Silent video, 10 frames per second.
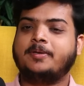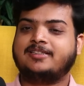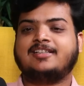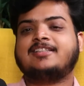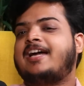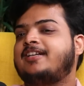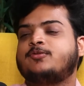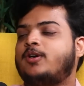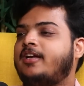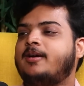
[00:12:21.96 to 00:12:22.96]
basically that is
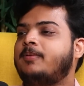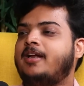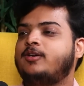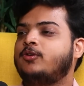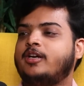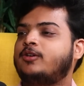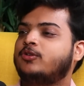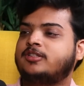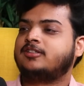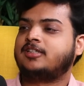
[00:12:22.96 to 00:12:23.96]
what I apply to GATE
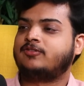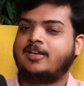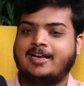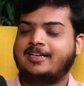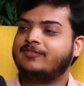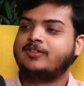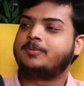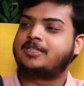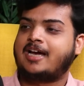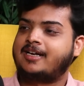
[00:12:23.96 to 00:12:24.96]
questions as well. I'll give
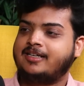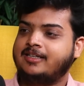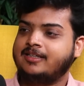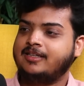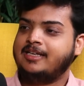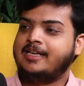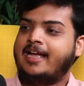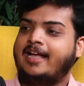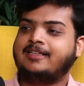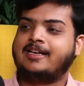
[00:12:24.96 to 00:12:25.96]
them star rating,
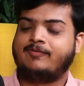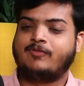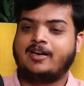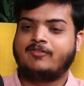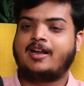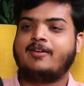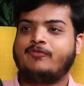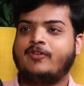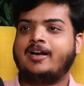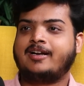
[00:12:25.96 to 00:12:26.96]
and then whenever I
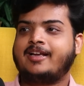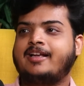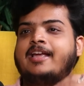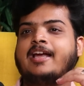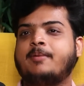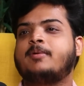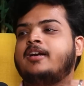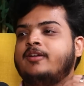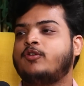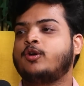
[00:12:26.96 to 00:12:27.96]
felt like, hey, I'm
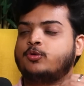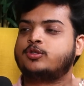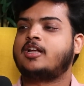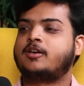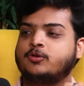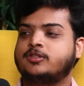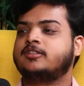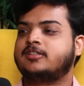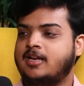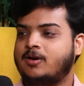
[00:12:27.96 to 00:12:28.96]
ready for 2-star
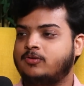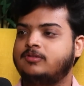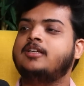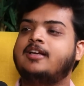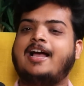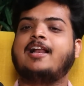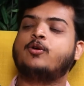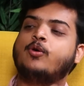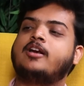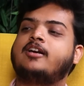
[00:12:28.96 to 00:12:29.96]
questions now, I'll
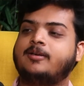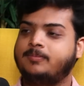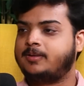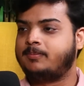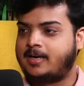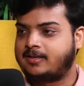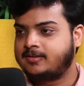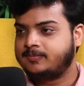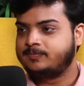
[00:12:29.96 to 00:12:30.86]
go and attempt them back.